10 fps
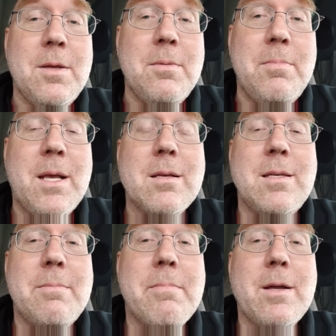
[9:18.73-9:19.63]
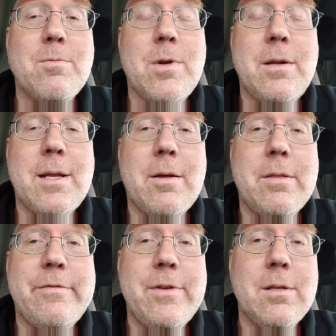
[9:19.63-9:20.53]
because he might run down
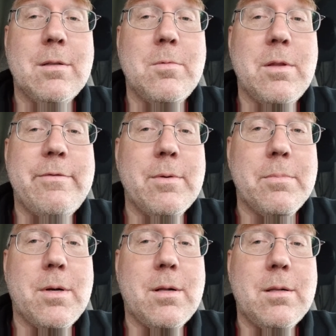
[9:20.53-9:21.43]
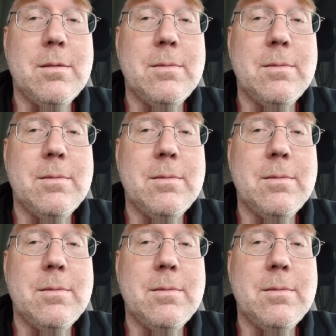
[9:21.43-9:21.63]
the field with a football.